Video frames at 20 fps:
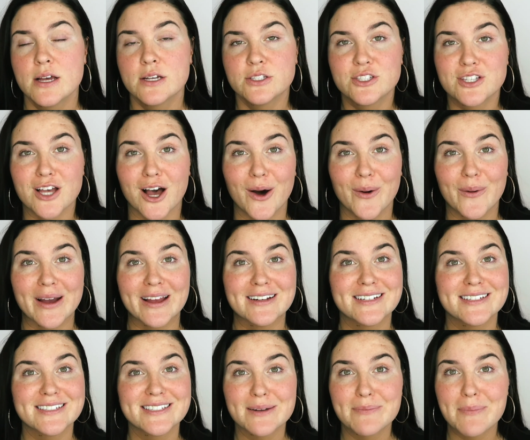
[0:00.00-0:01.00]
So it
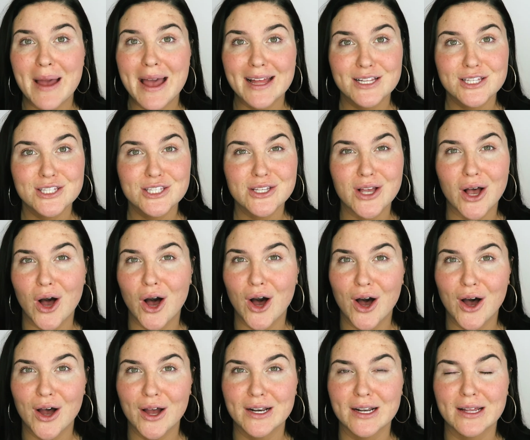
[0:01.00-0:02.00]
just depends
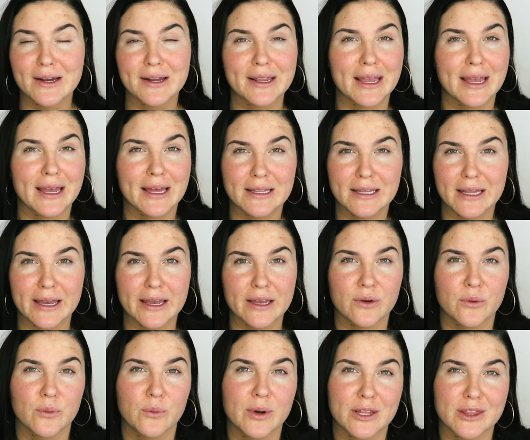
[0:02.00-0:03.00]
on, again,
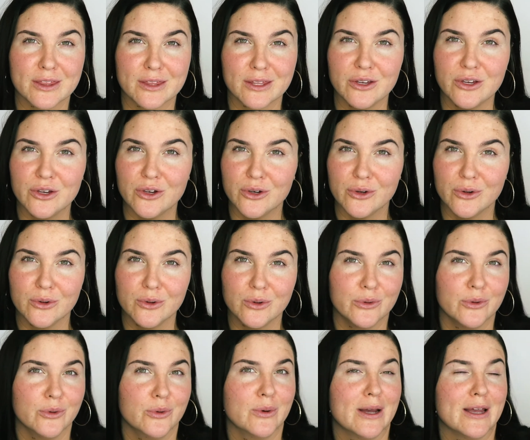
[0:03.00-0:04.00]
like with
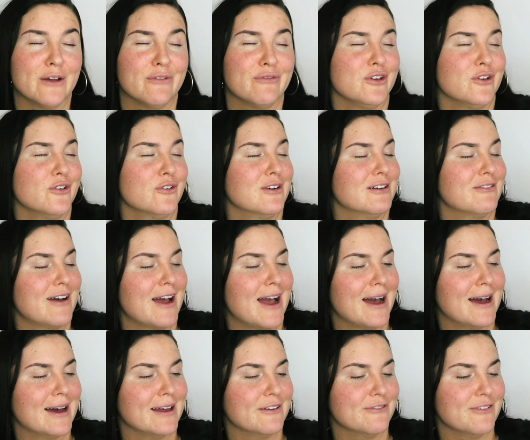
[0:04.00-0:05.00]
you, if you have
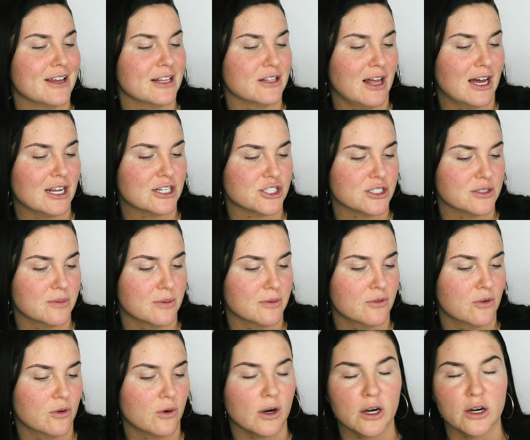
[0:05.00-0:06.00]
had fake lashes
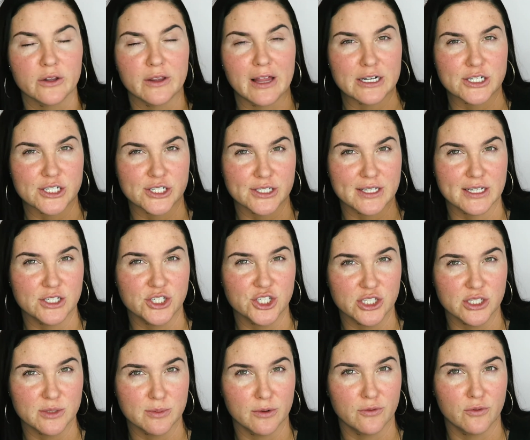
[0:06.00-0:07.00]
before or lash
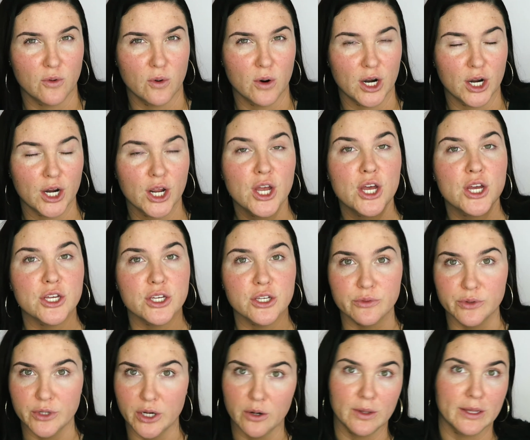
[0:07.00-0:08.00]
extensions before, you
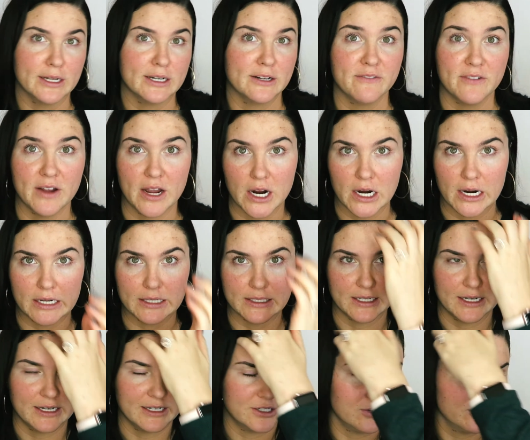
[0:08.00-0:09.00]
know that it varies,
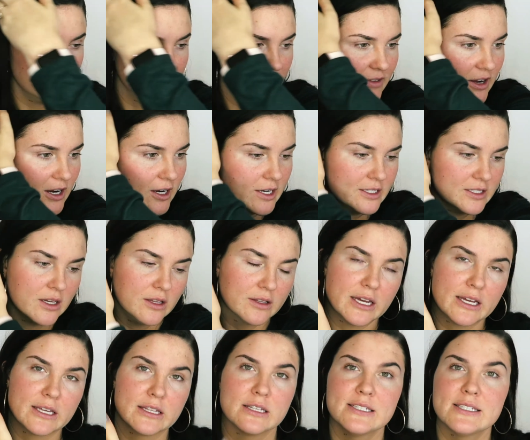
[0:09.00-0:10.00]
and it totally varies on
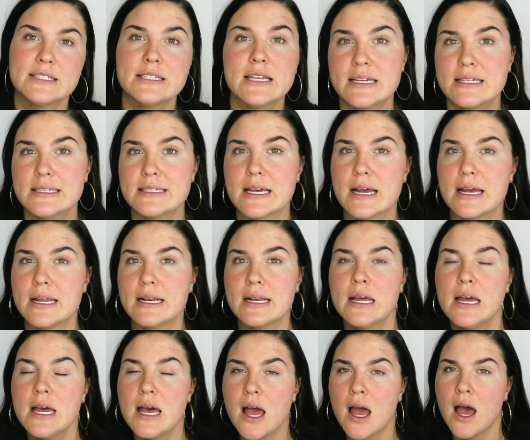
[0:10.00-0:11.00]
like the season,
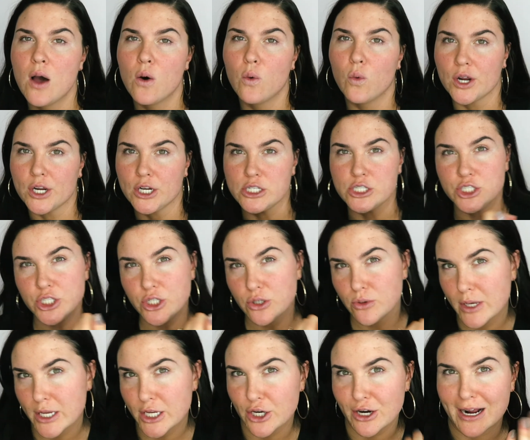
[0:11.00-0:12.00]
what you're
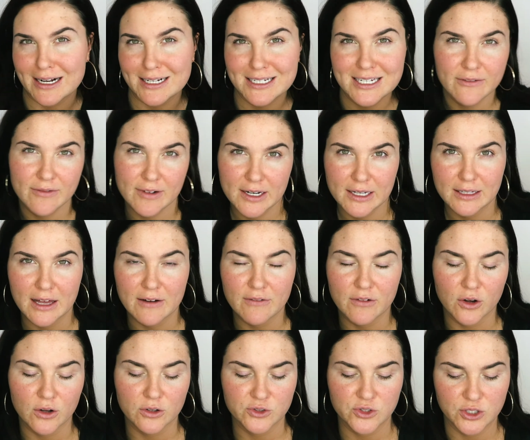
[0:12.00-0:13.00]
doing, your activity level.